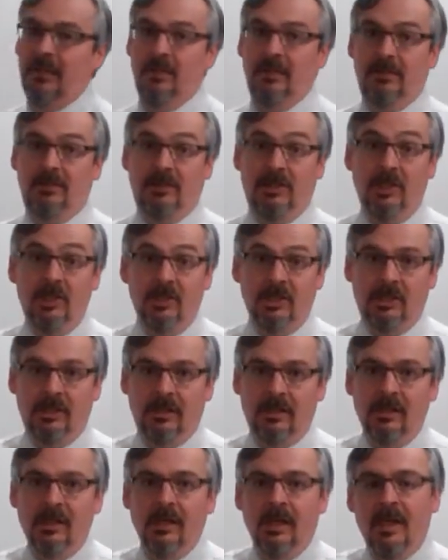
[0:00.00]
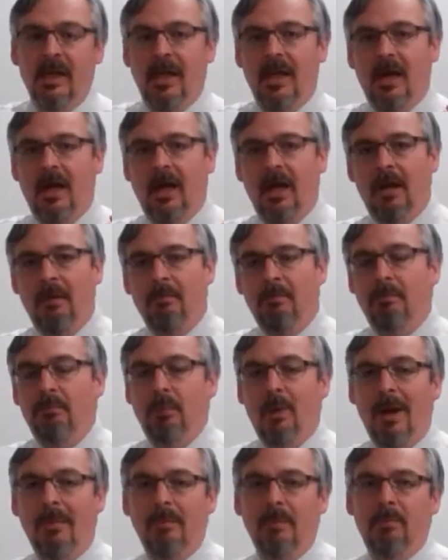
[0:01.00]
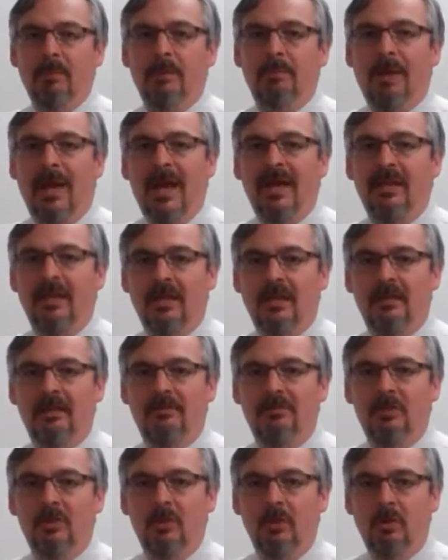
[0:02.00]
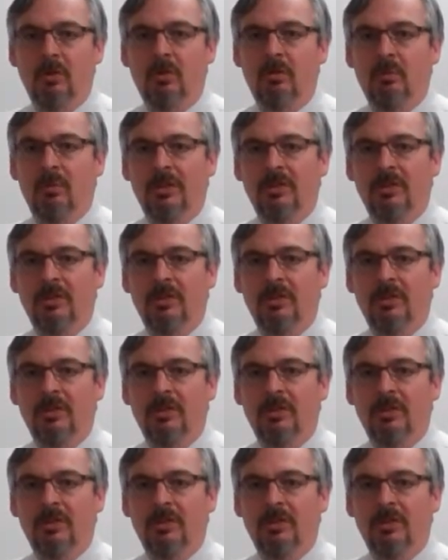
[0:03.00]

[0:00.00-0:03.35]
a decision probably by the end of June,